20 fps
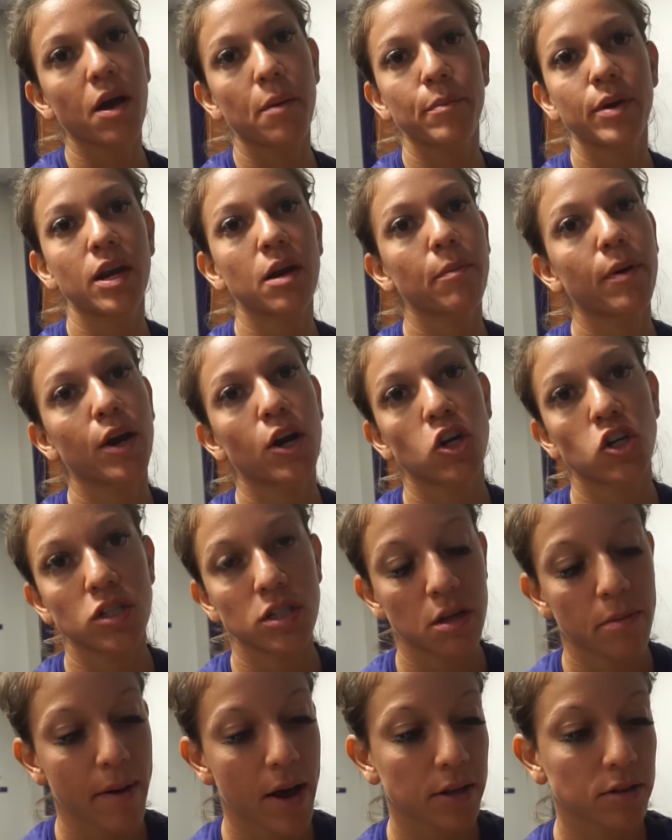Peanut butter is
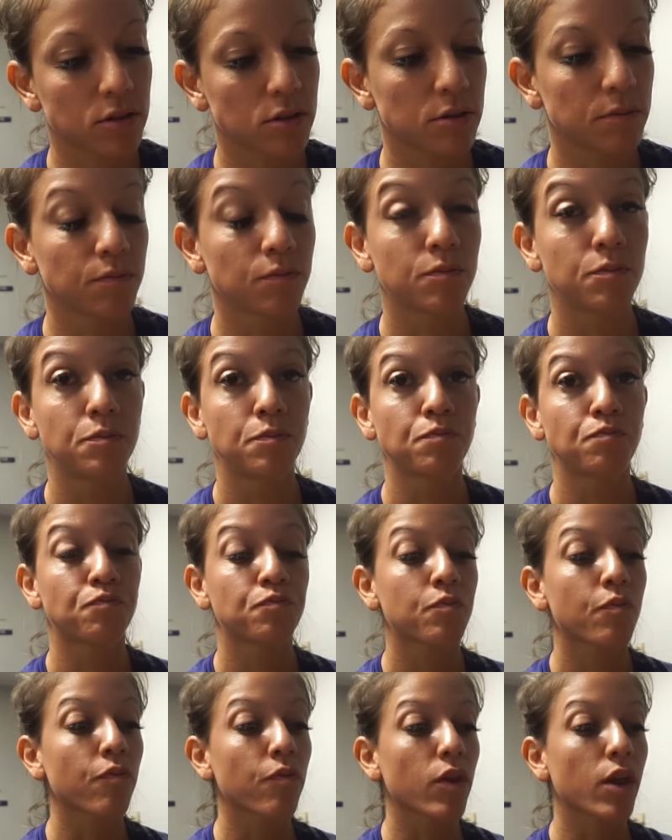the
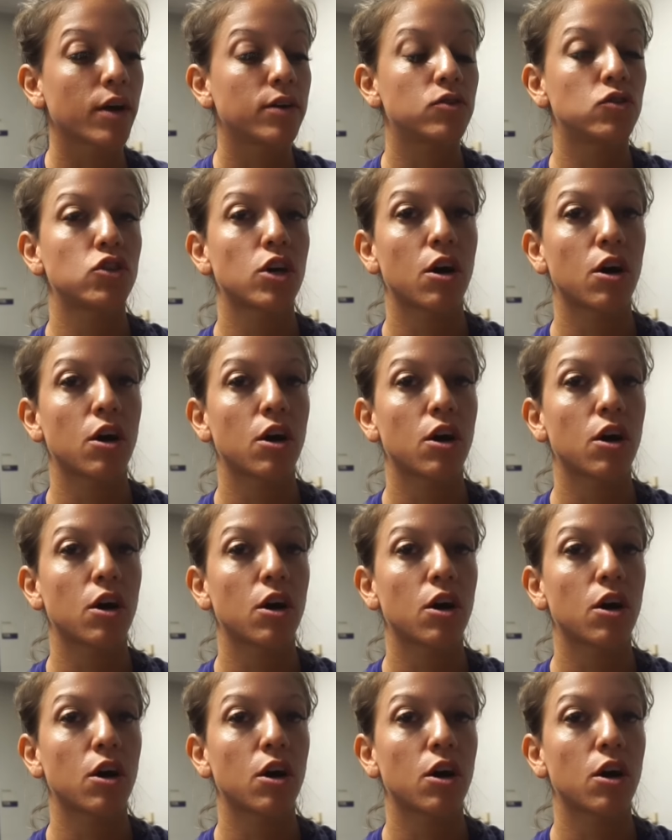best.